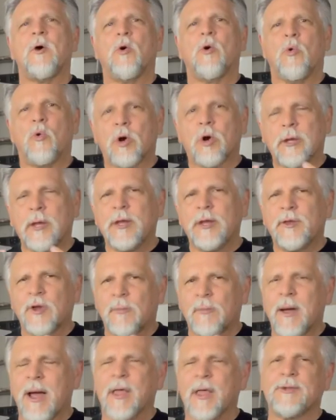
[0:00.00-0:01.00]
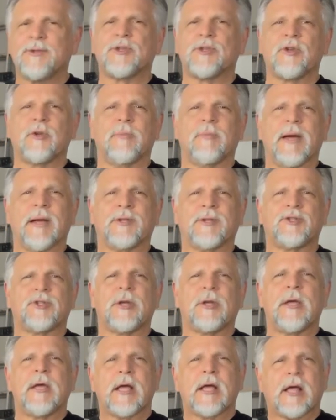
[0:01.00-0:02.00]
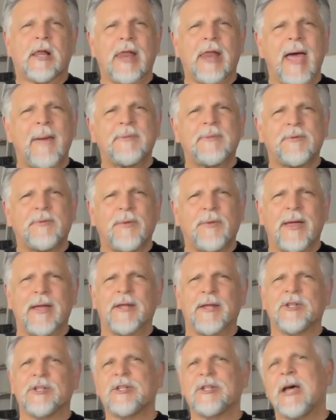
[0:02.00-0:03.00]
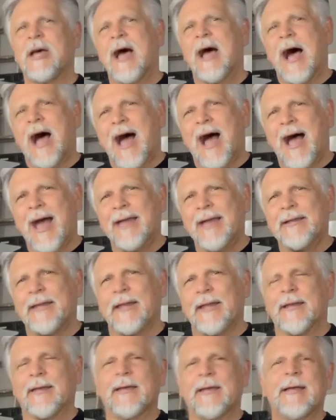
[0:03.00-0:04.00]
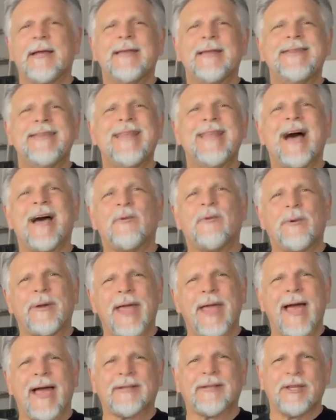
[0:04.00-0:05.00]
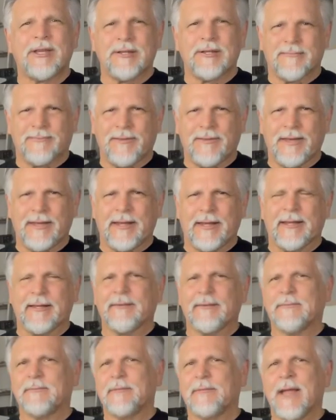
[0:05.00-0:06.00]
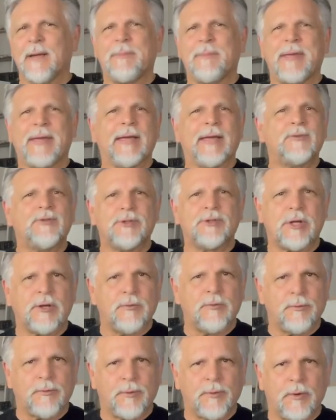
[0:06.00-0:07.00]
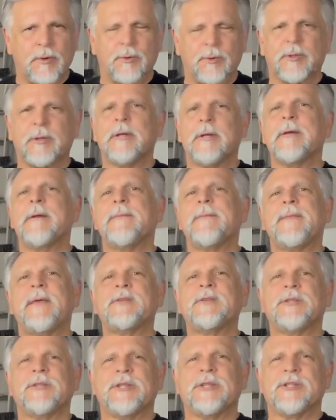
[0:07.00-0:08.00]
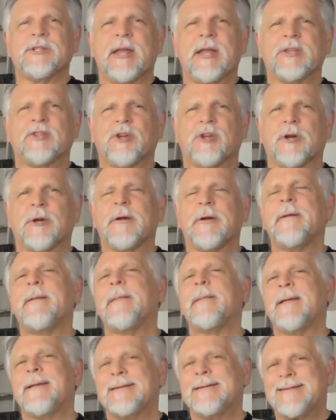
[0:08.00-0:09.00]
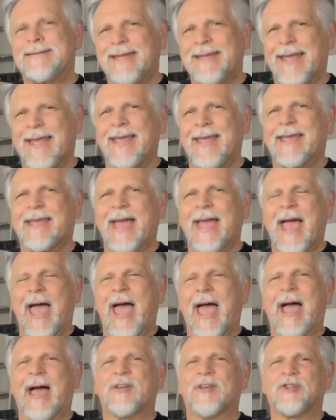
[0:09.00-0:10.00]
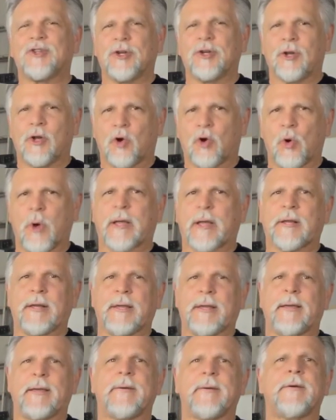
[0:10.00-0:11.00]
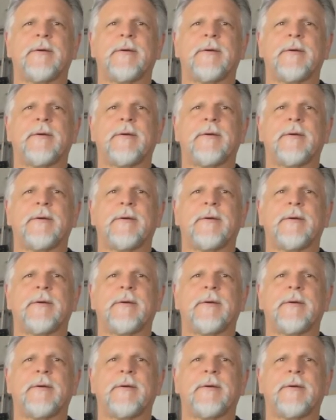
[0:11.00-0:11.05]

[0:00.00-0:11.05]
working their mouths too much, clamped fins, hiding, not reacting to feeding, not being interested in food, things of this nature, take action quickly,